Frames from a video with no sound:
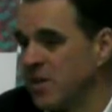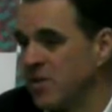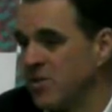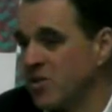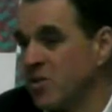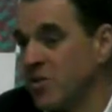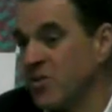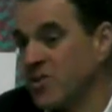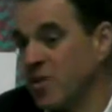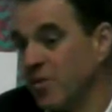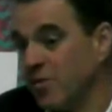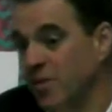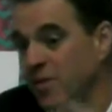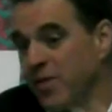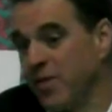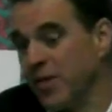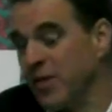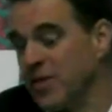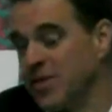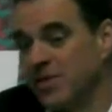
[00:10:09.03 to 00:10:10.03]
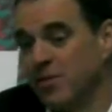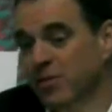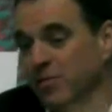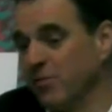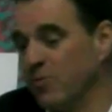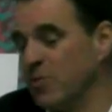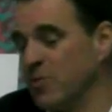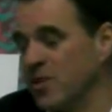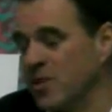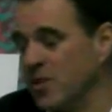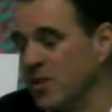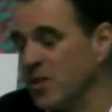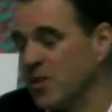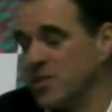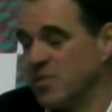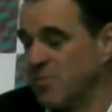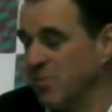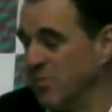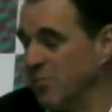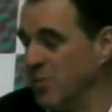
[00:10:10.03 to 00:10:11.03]
So it's often 30 or 40
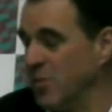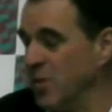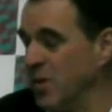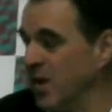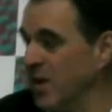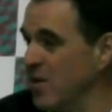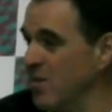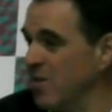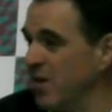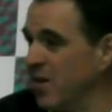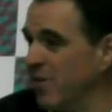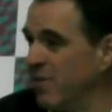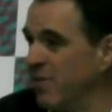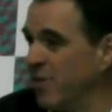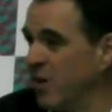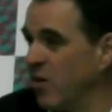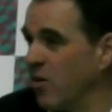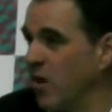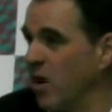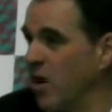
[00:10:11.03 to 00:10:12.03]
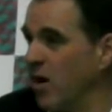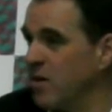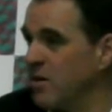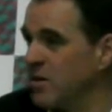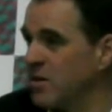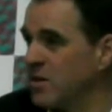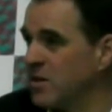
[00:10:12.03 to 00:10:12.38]
years before we can really figure out